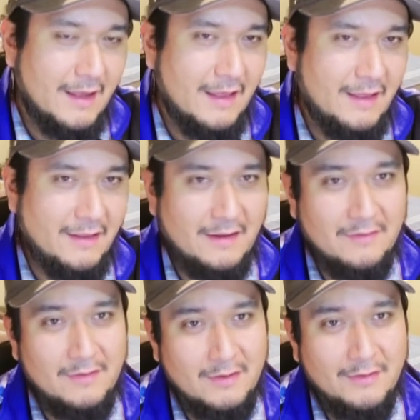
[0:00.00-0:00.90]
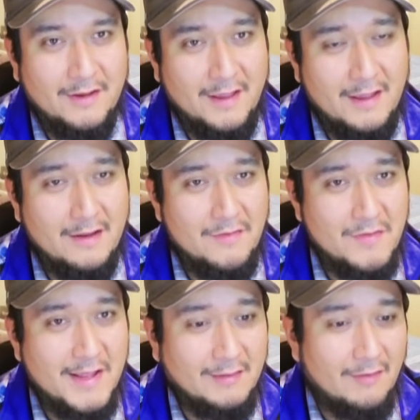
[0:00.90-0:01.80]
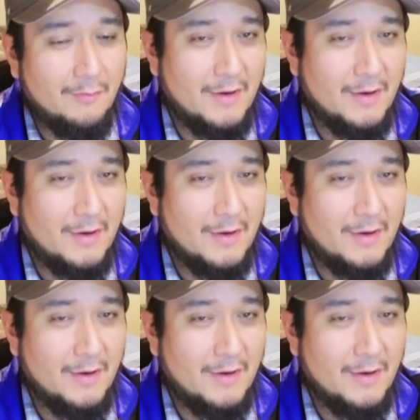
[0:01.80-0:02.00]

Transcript: and if you know that, hey, if you get this